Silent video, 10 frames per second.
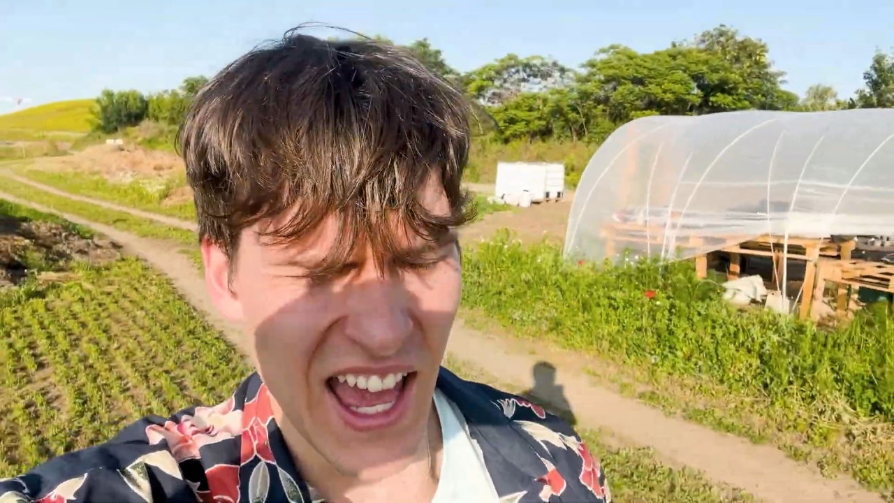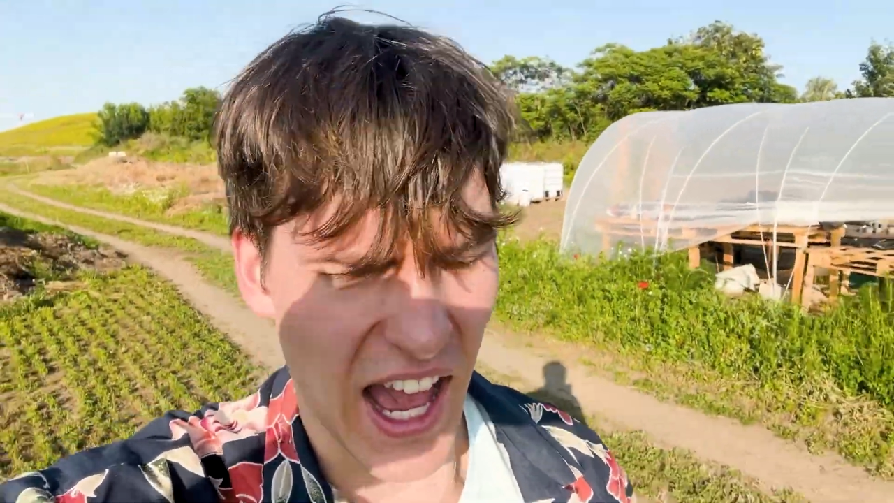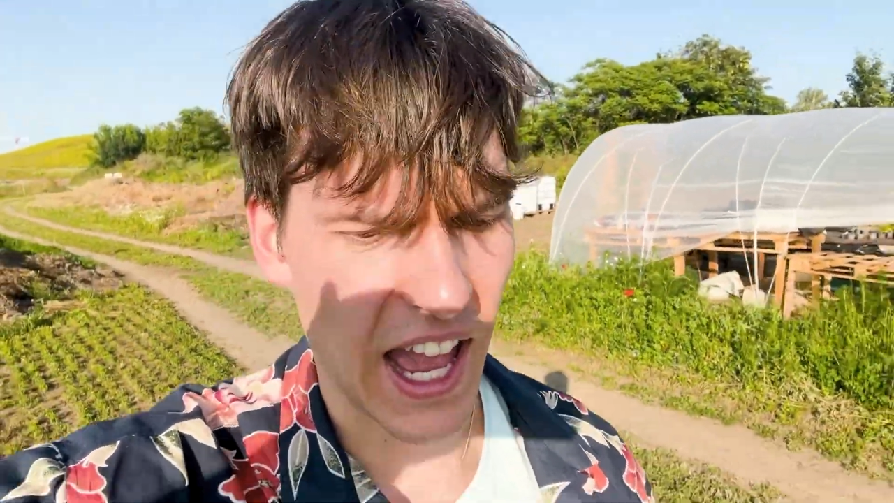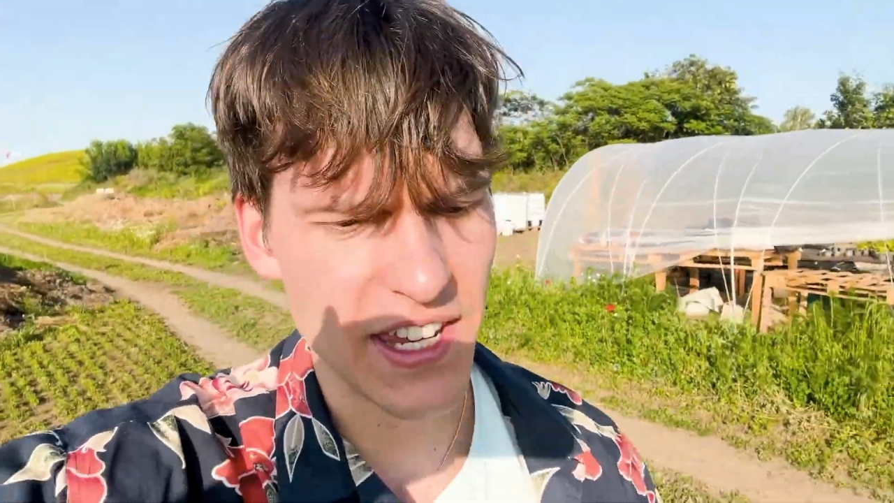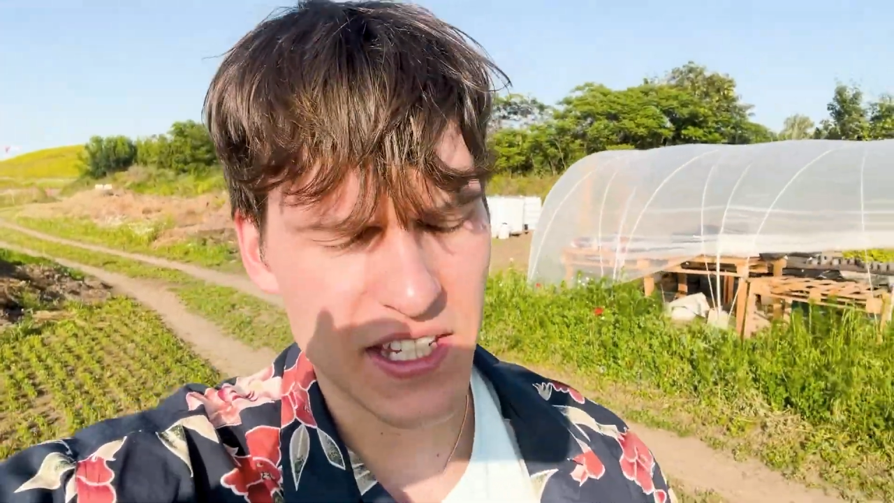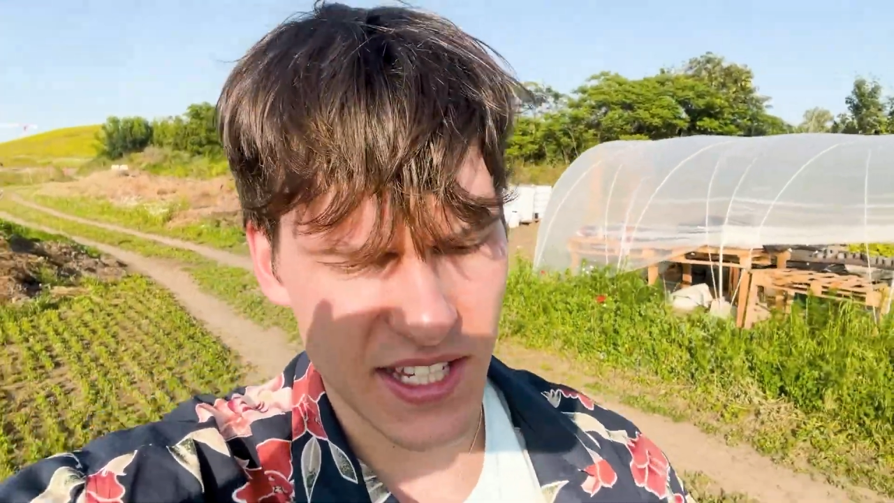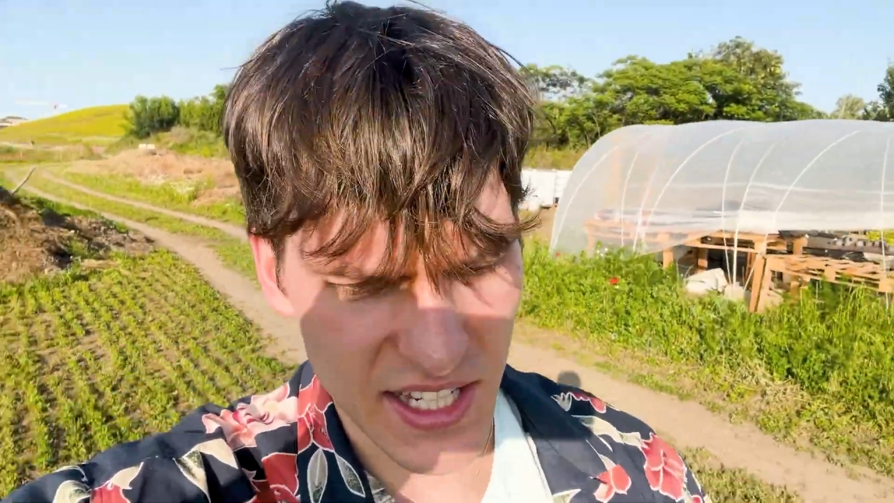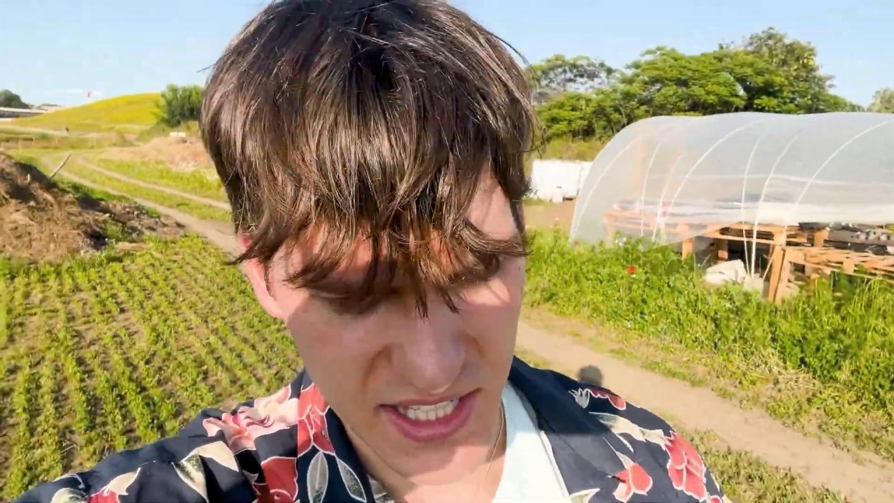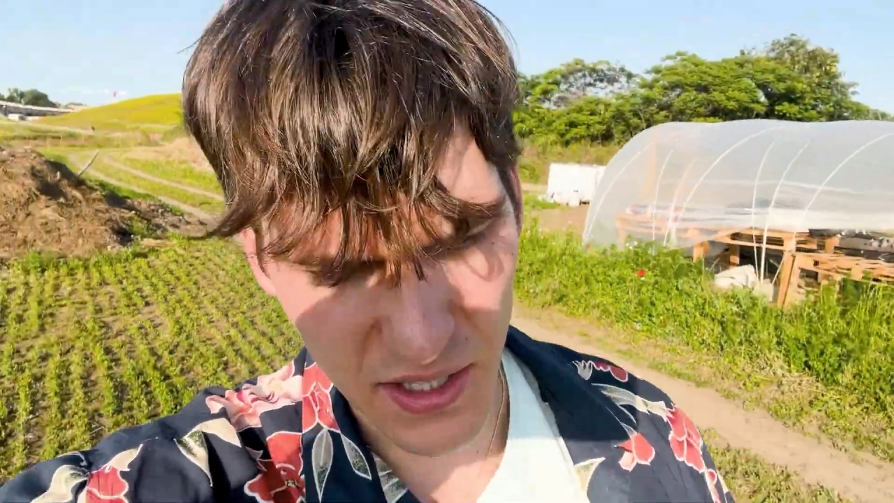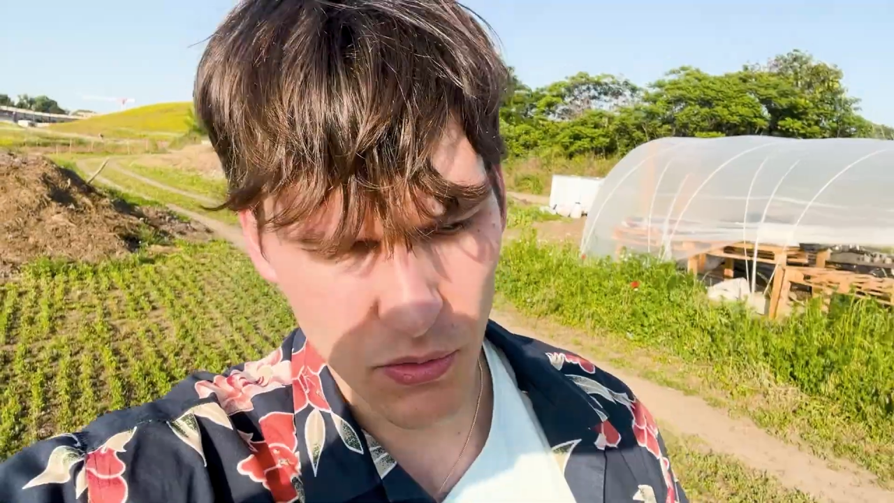I
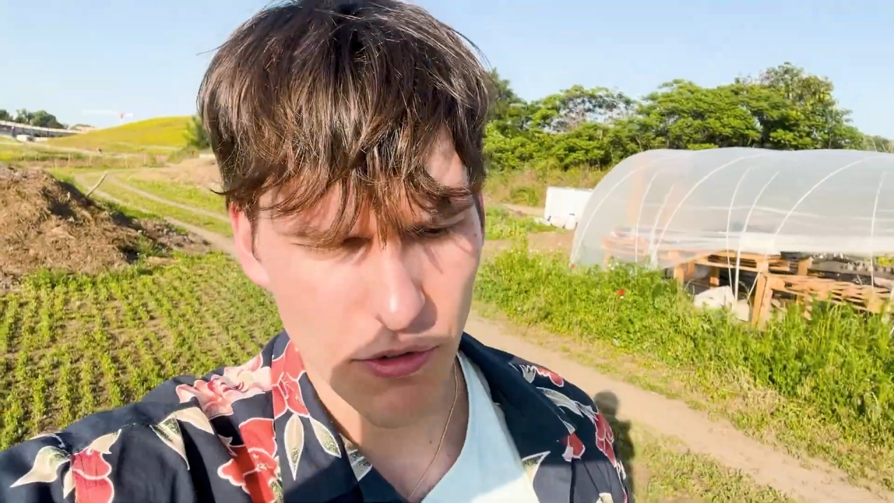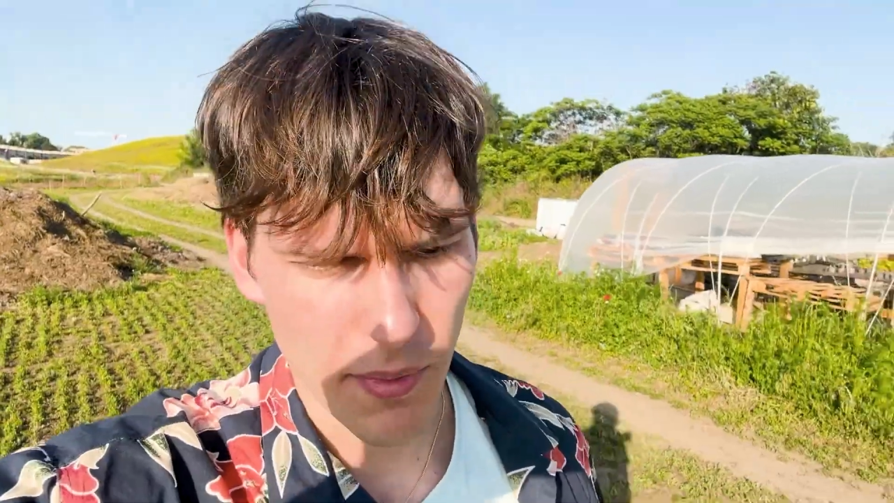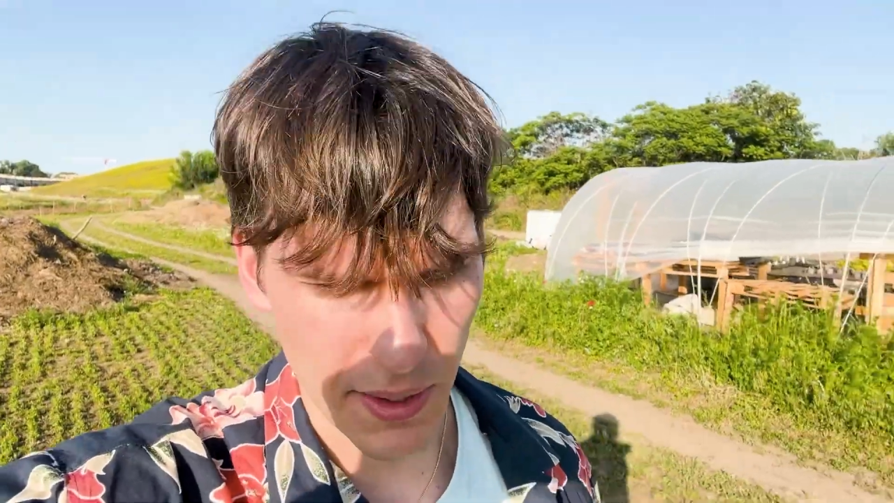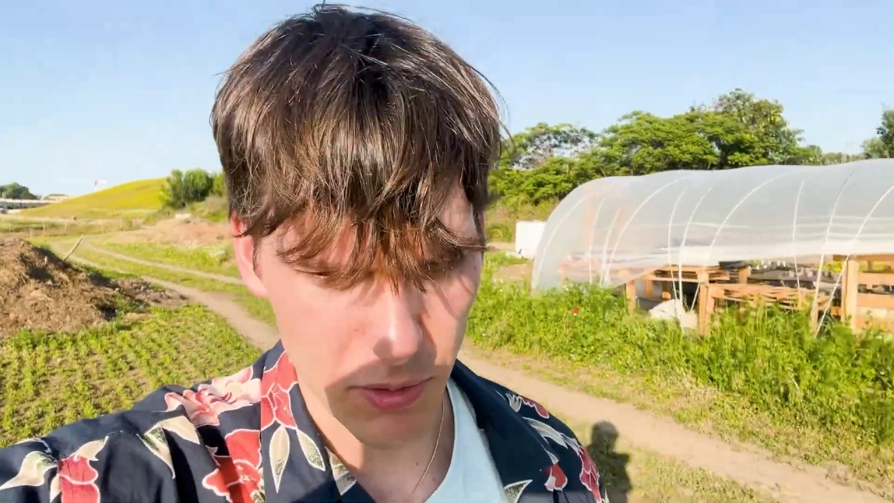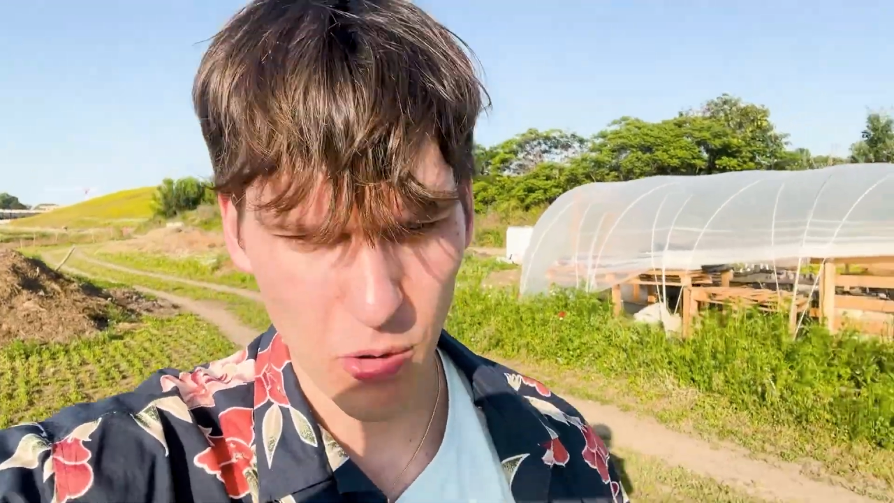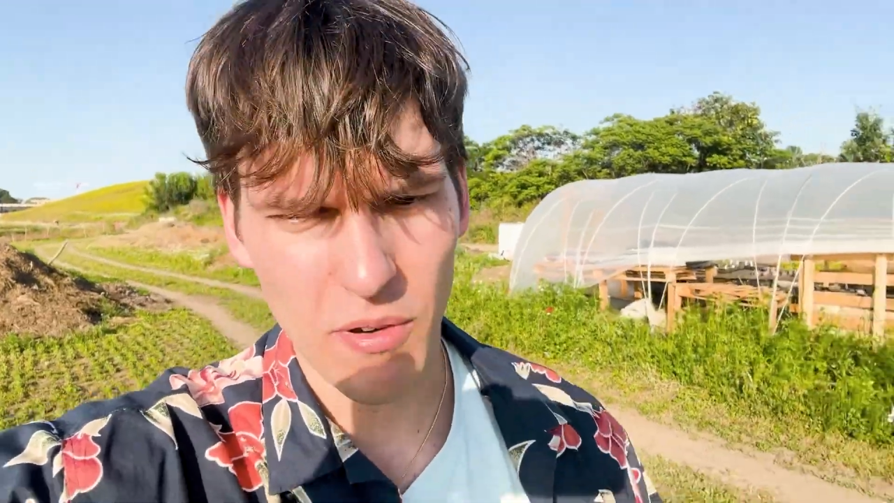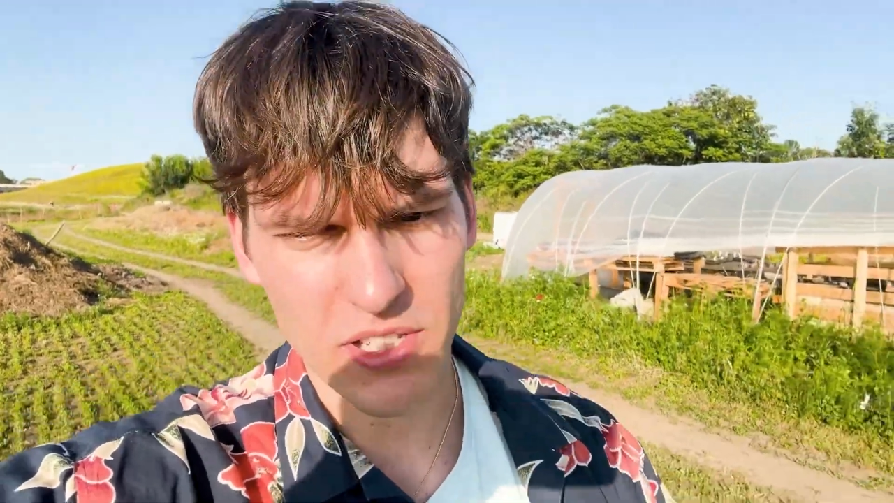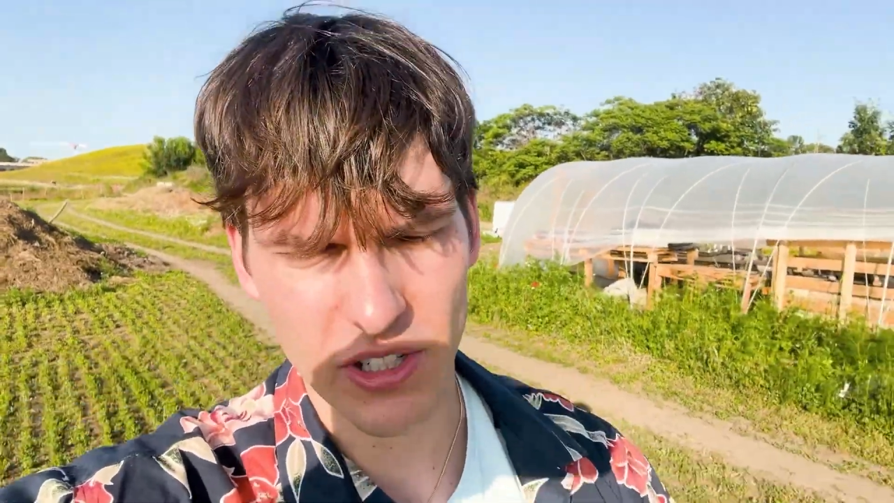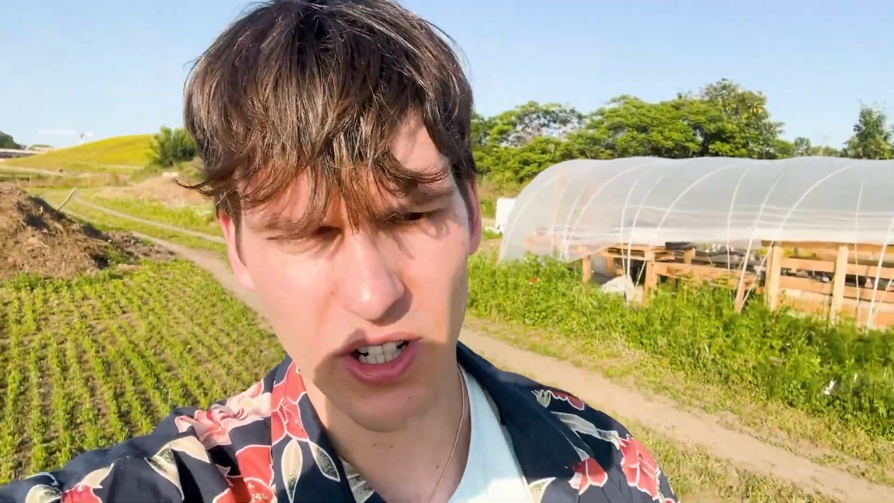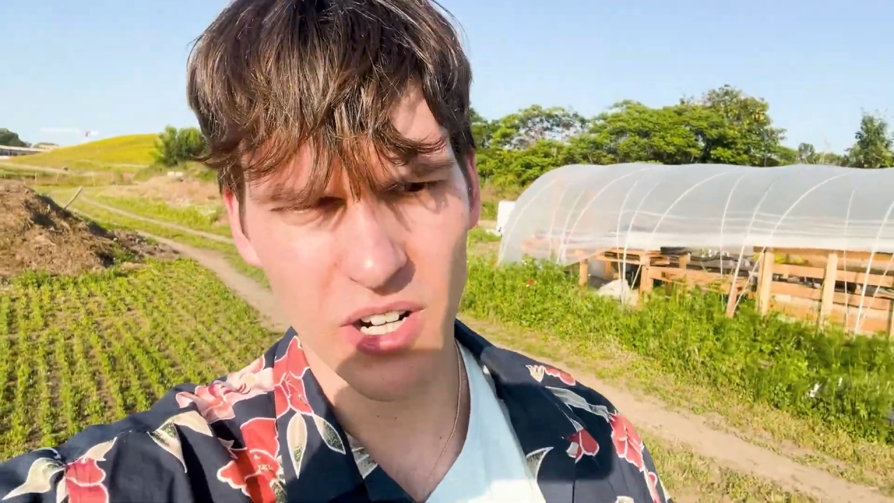discussed it with my
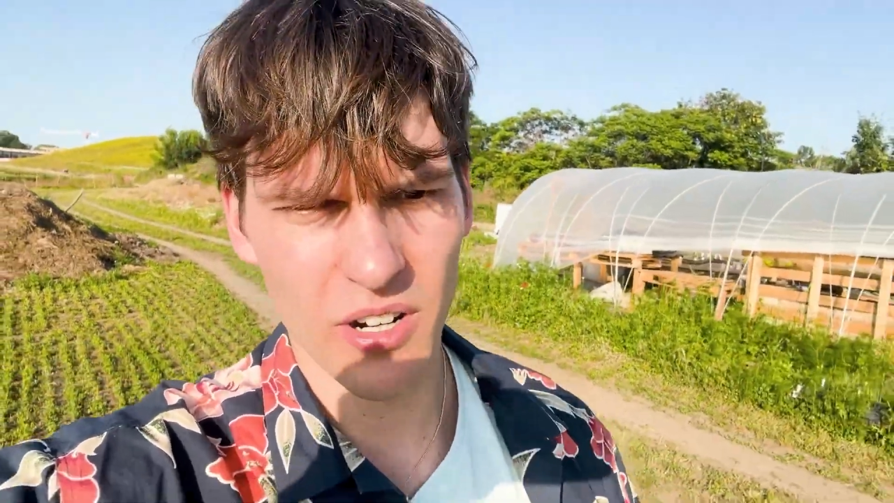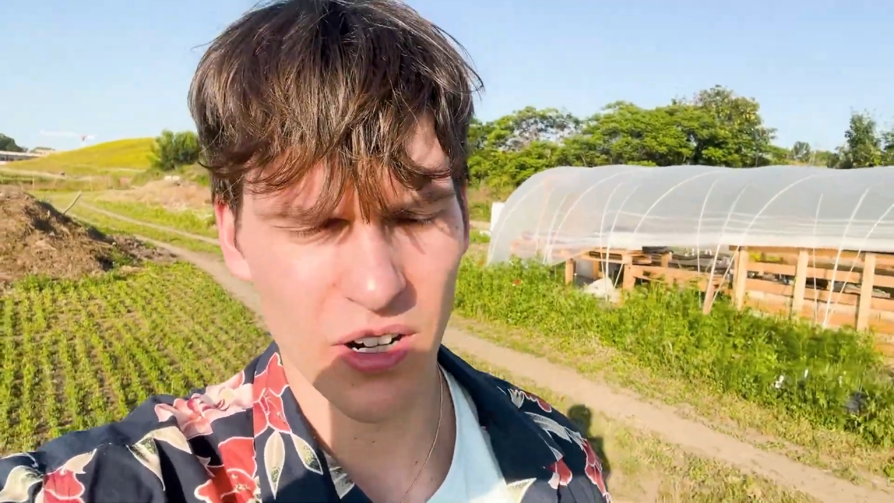professor.